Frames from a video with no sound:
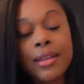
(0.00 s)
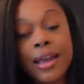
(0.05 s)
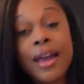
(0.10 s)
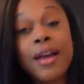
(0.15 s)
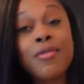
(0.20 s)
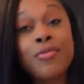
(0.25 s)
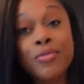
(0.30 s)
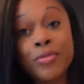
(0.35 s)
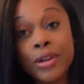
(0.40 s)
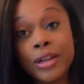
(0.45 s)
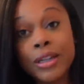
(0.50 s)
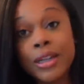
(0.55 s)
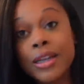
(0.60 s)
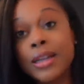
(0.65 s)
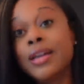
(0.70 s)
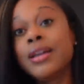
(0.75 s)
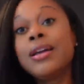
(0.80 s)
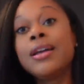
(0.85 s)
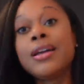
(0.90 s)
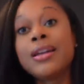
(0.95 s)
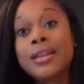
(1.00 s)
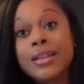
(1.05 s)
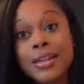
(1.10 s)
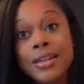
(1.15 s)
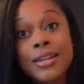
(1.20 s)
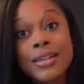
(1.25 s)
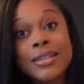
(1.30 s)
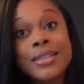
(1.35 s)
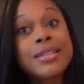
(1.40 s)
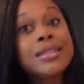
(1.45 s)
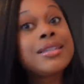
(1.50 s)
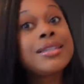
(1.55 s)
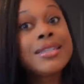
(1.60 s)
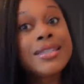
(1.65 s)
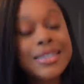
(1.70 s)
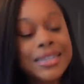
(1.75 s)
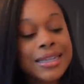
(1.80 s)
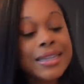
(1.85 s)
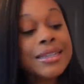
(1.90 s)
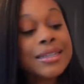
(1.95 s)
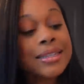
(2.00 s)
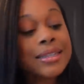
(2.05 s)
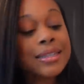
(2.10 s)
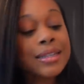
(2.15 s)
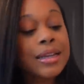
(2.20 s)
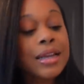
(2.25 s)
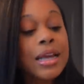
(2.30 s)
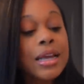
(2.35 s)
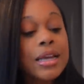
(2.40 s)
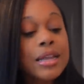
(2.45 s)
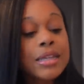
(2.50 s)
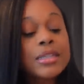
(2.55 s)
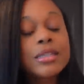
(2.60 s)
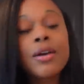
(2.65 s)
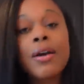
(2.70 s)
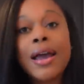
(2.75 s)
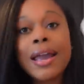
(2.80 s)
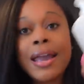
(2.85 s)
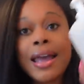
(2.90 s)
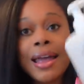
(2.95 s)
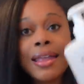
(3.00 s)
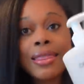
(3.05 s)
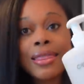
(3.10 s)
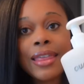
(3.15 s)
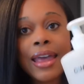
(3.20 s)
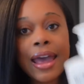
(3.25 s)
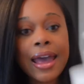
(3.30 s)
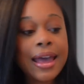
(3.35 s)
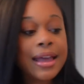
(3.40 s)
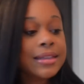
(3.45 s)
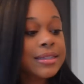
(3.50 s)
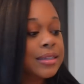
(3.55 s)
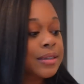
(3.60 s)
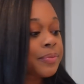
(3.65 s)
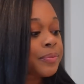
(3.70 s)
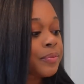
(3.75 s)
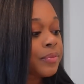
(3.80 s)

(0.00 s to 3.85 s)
they have really good scents. So I got that.